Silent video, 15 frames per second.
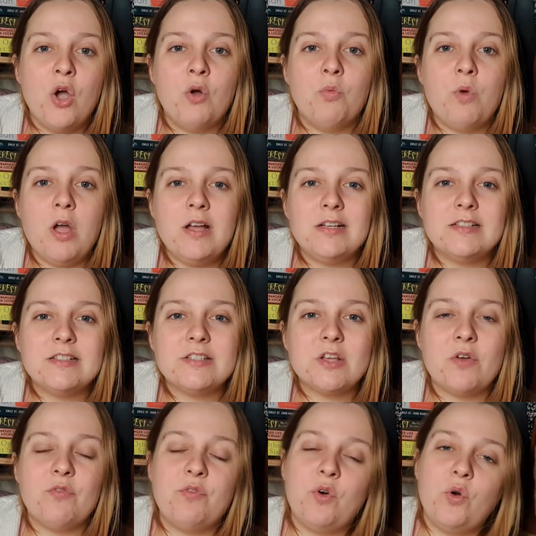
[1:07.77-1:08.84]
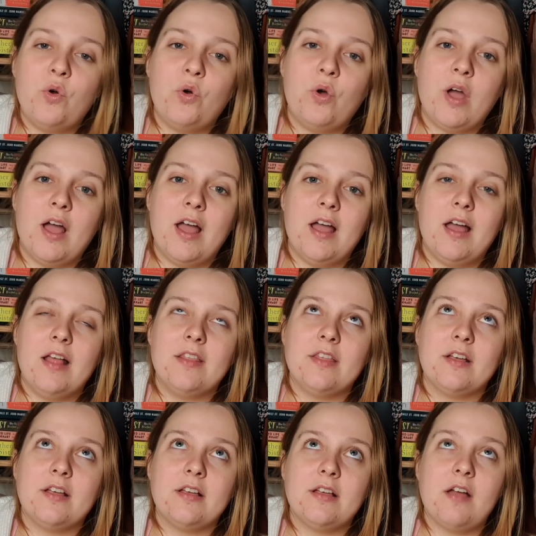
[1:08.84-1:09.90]
works for the
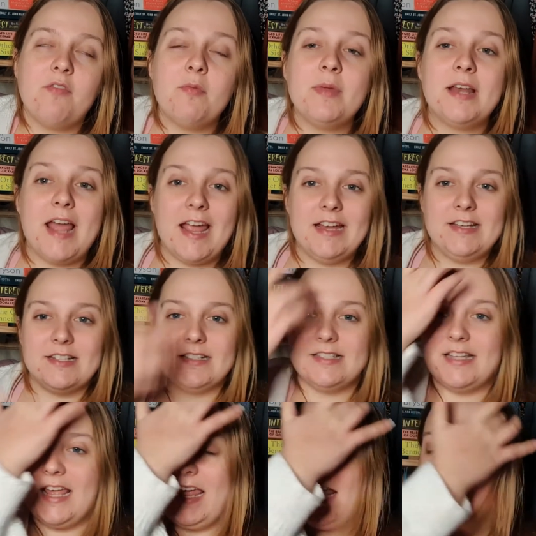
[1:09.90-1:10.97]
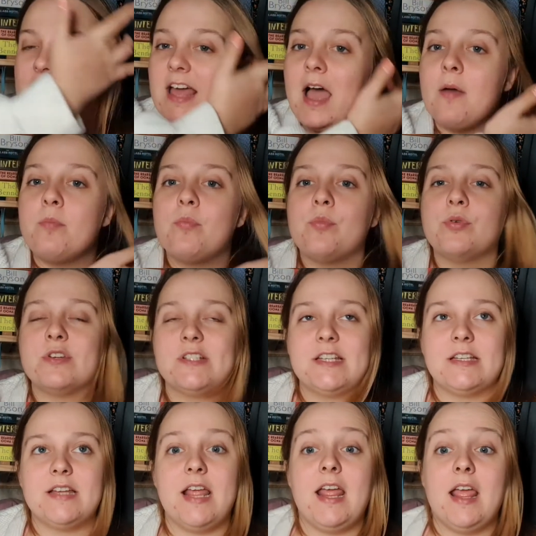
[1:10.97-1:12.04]
government agency that
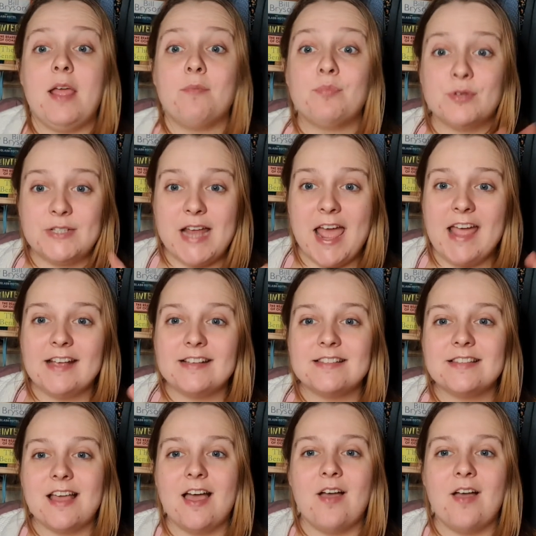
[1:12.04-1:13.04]
protects